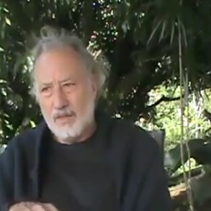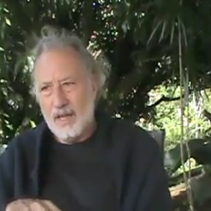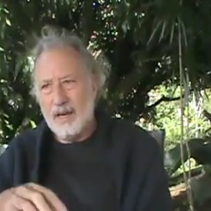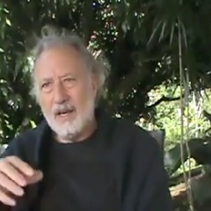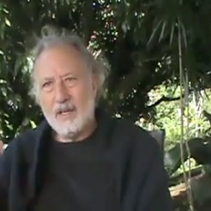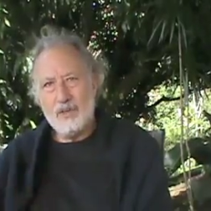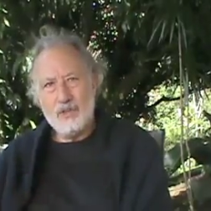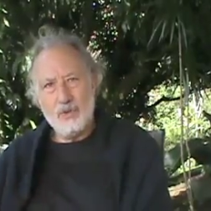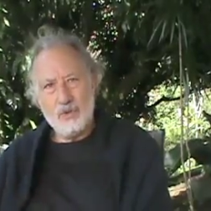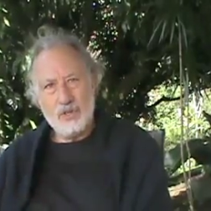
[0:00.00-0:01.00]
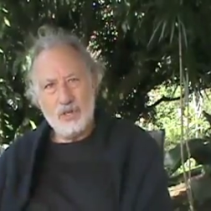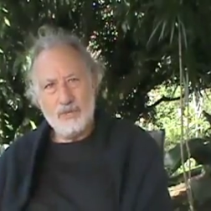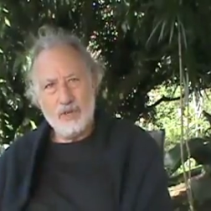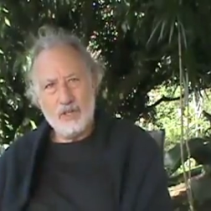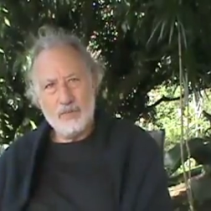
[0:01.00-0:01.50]
then I can choose a
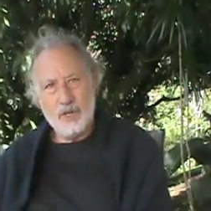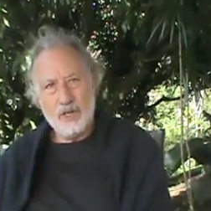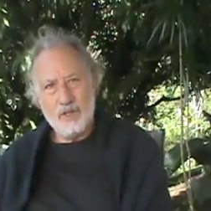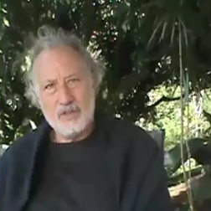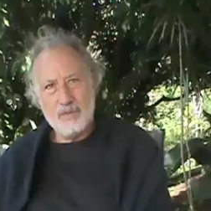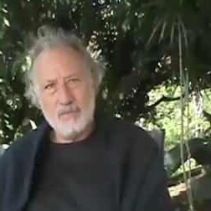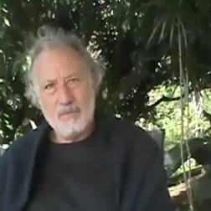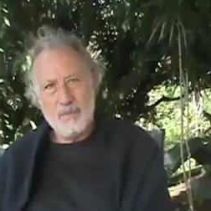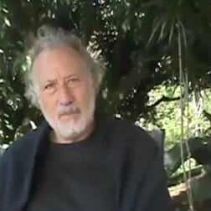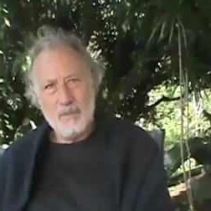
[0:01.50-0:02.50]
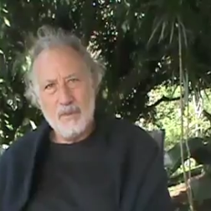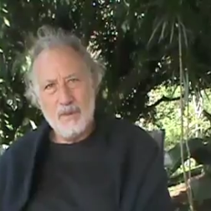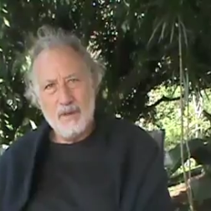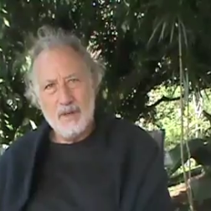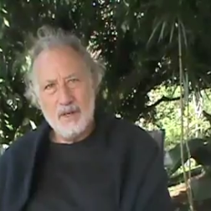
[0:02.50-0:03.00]
different experience.
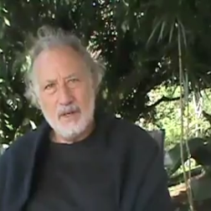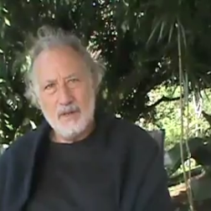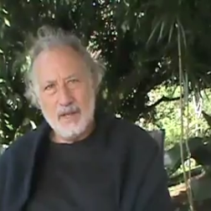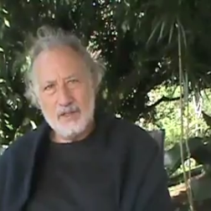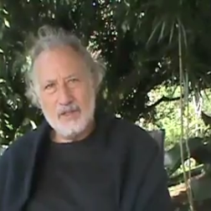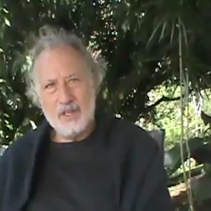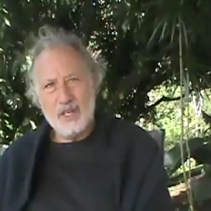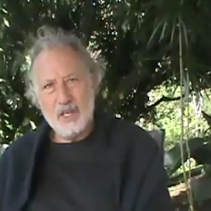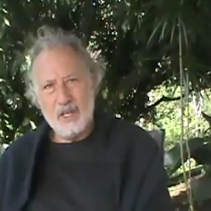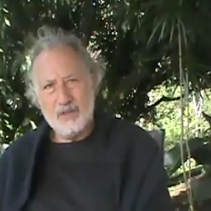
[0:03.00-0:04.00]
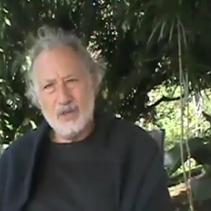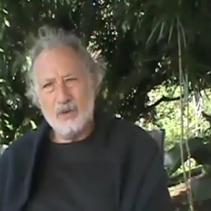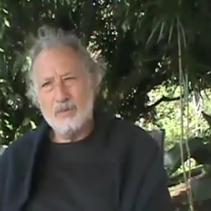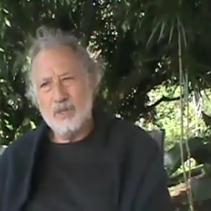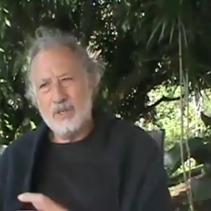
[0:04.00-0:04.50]
That's the key.
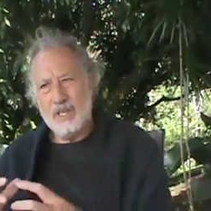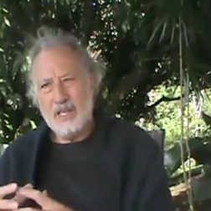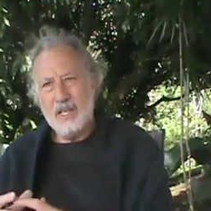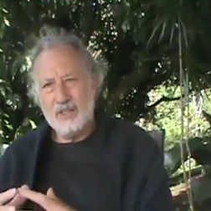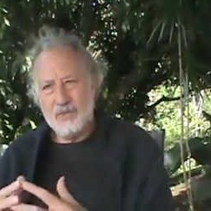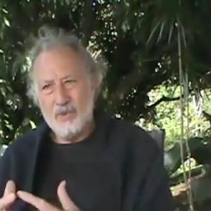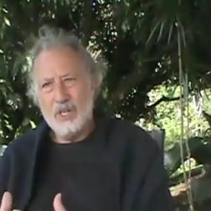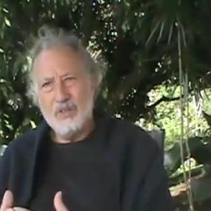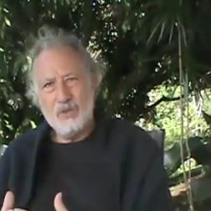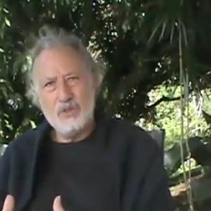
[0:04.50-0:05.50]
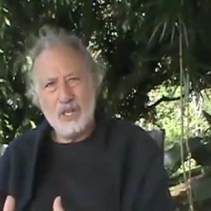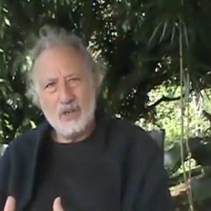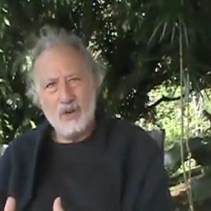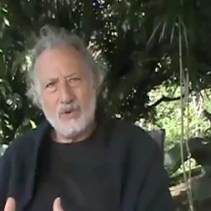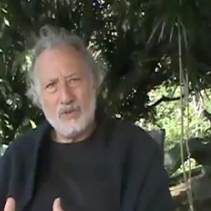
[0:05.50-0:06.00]
So the key is really to
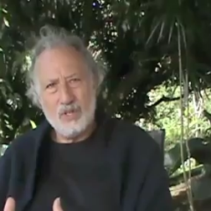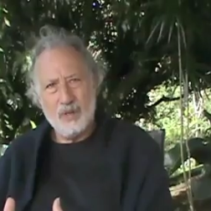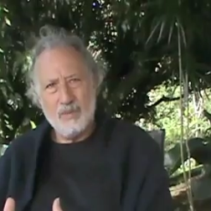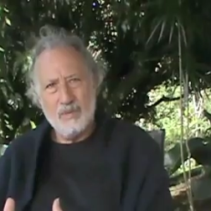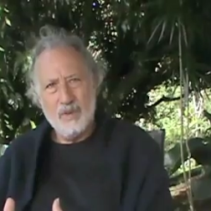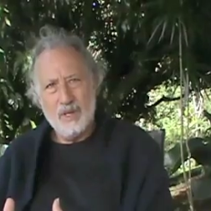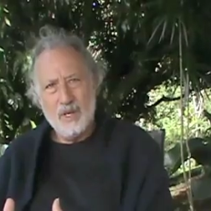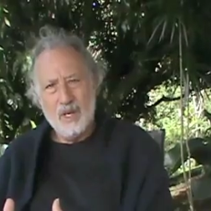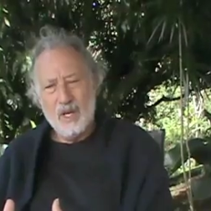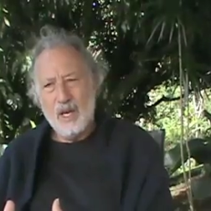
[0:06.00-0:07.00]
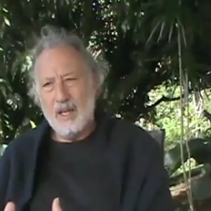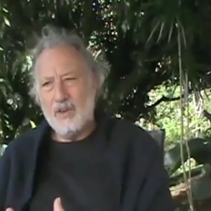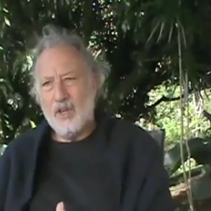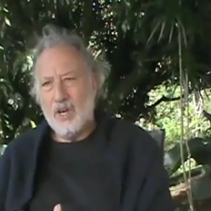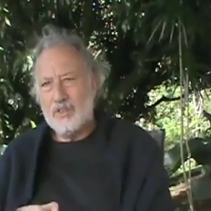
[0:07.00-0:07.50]
take ownership
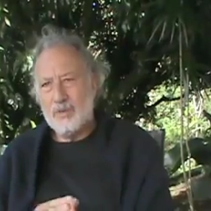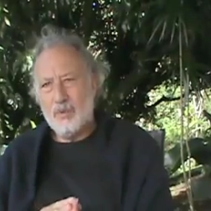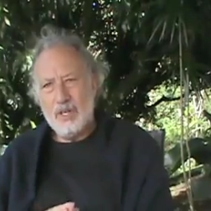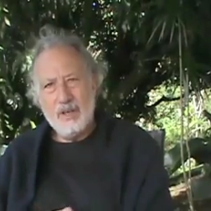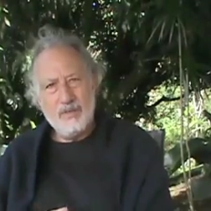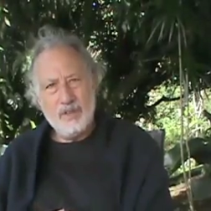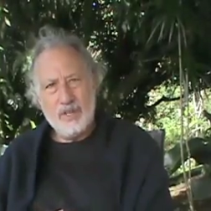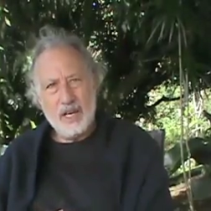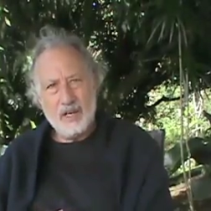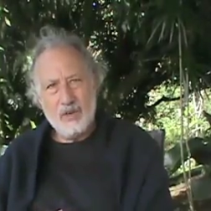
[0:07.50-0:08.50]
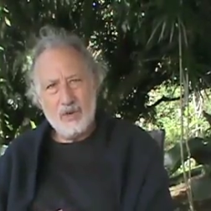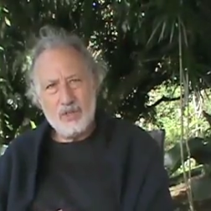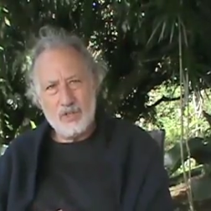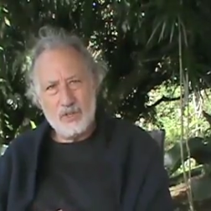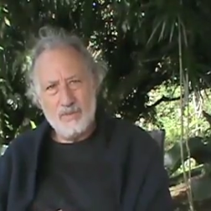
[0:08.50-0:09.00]
and not to believe in the
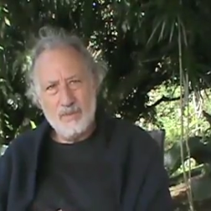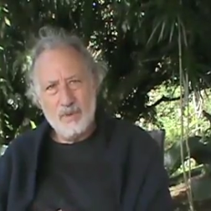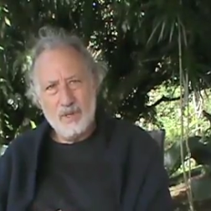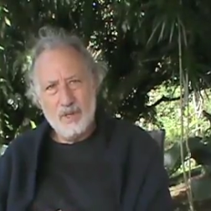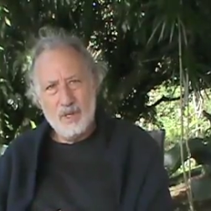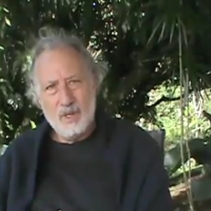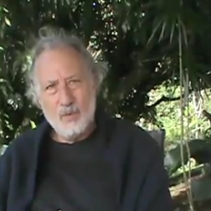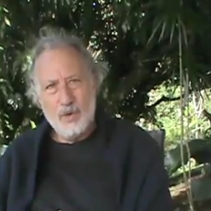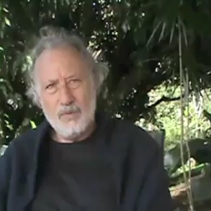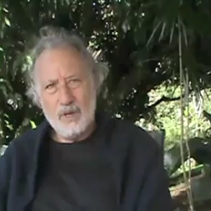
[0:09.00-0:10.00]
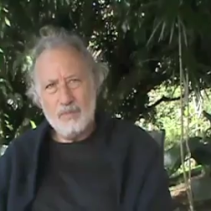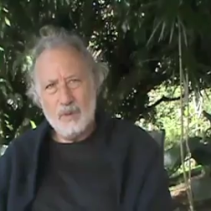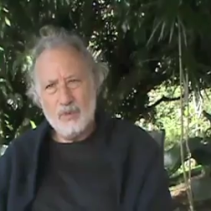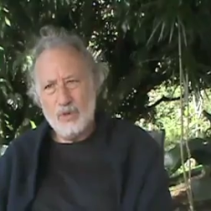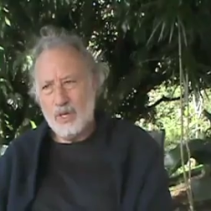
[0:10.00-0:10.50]
diagnosis. We've had
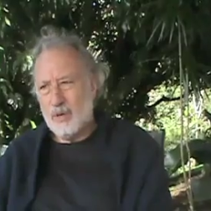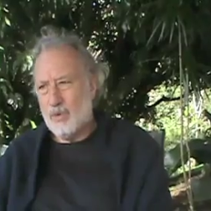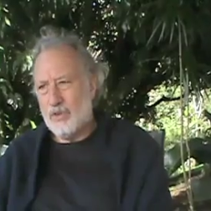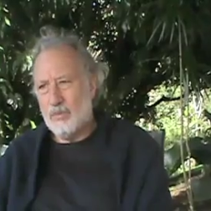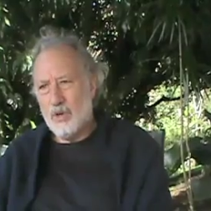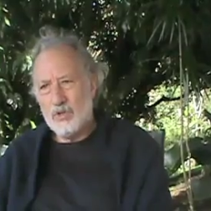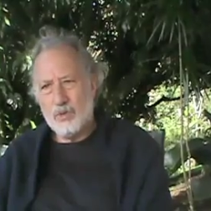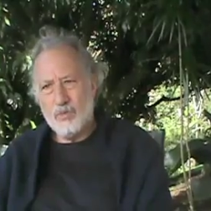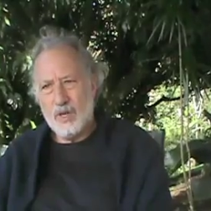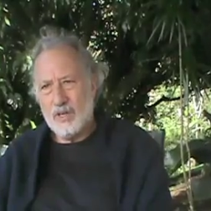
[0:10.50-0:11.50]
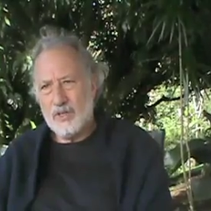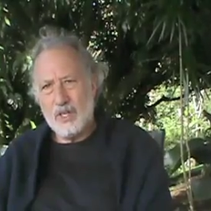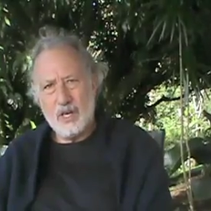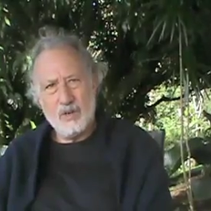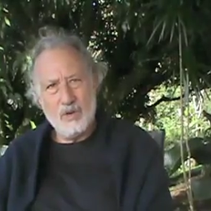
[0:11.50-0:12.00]
people here with the most horrendous
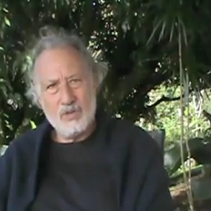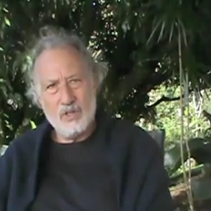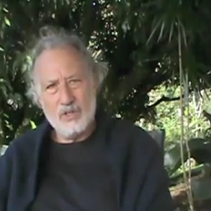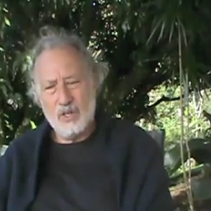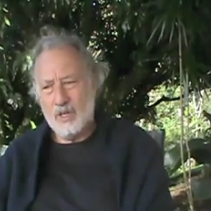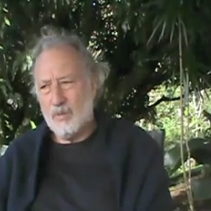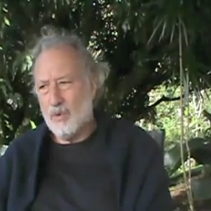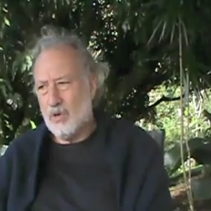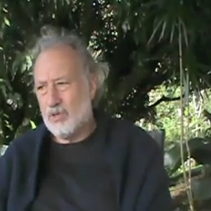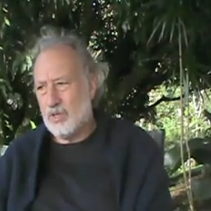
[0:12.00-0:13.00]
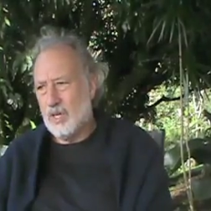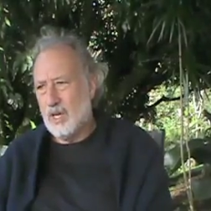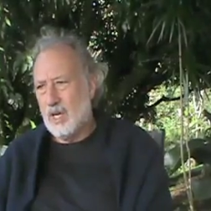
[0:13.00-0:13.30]
diagnoses and the most